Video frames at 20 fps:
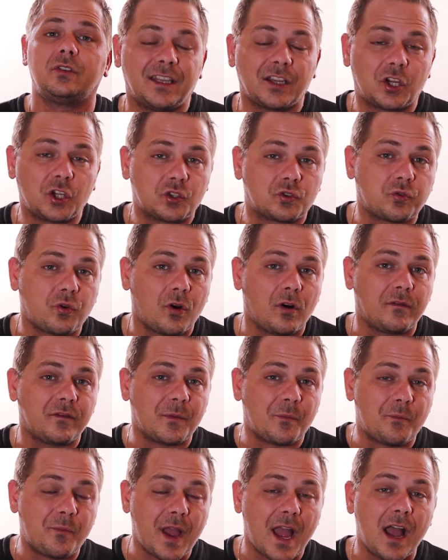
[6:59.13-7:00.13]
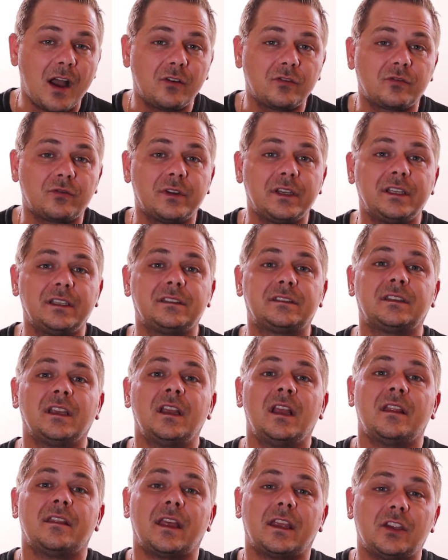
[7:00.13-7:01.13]
Take control of the boundaries
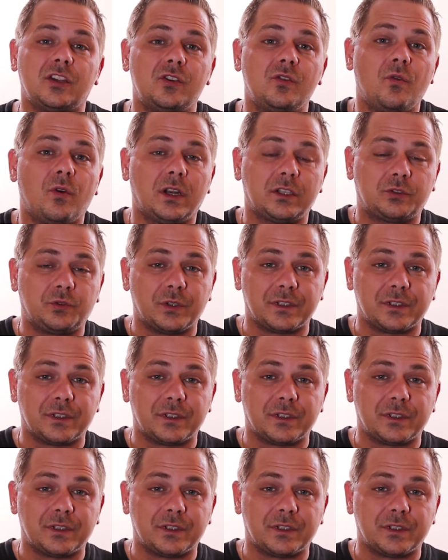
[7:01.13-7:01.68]
that you want